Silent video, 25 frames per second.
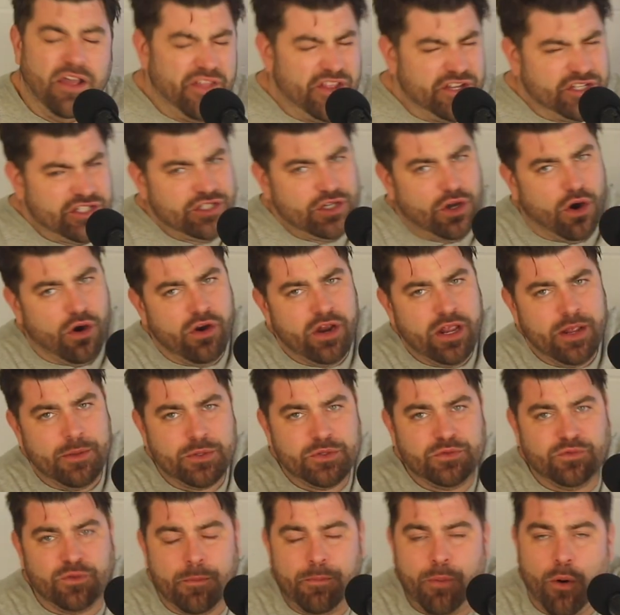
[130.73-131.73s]
now, this story
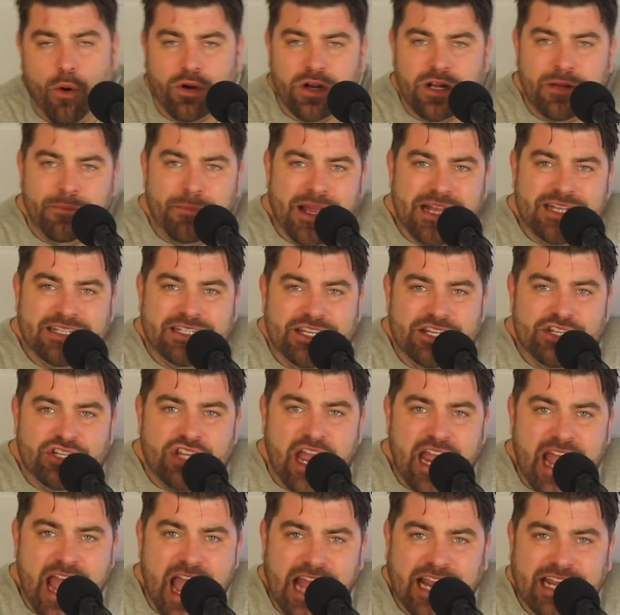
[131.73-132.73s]
was reported by D
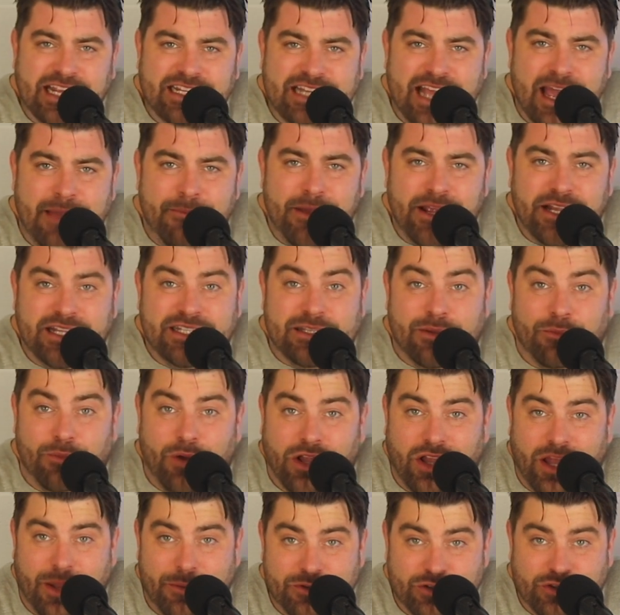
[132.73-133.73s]
J Academics, and
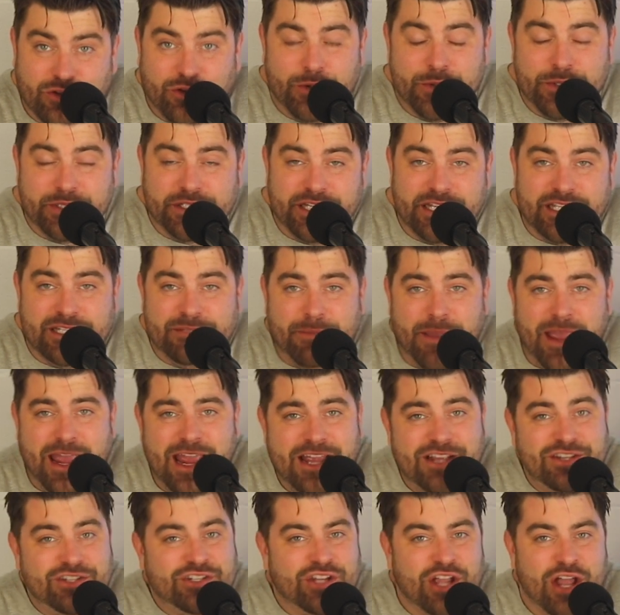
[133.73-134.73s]
while I was cruising his
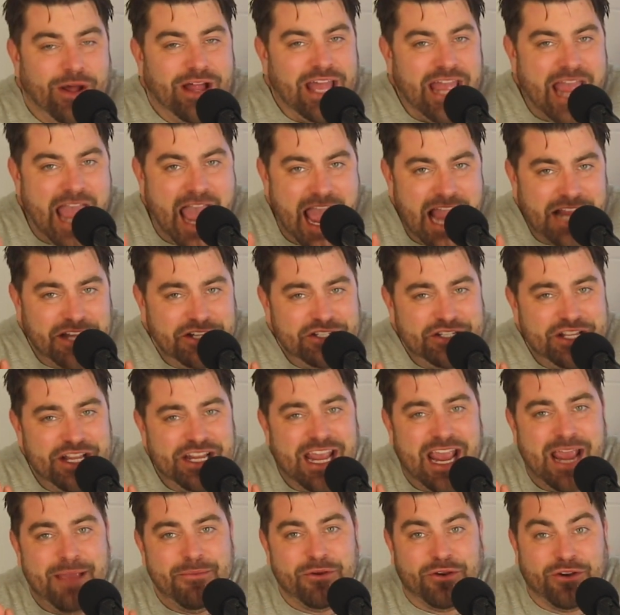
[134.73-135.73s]
page, well, I actually
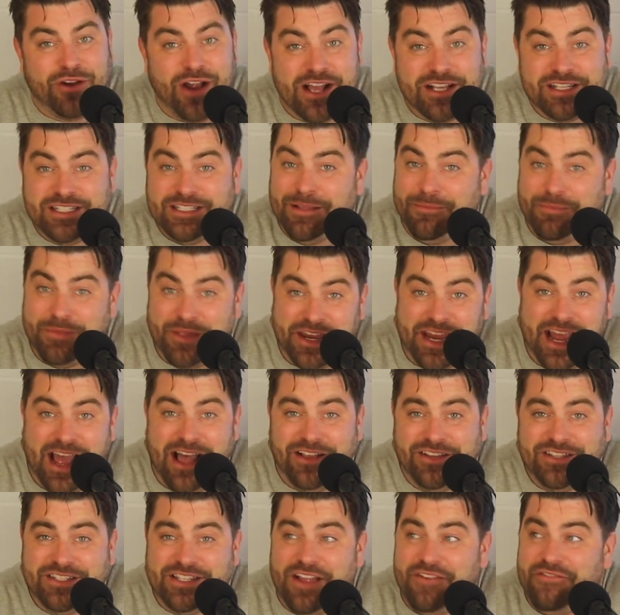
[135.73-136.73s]
came across something
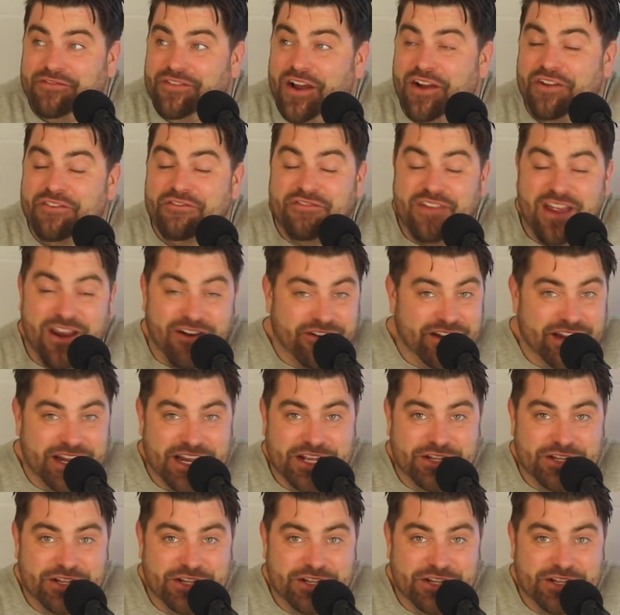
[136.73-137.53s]
else I found very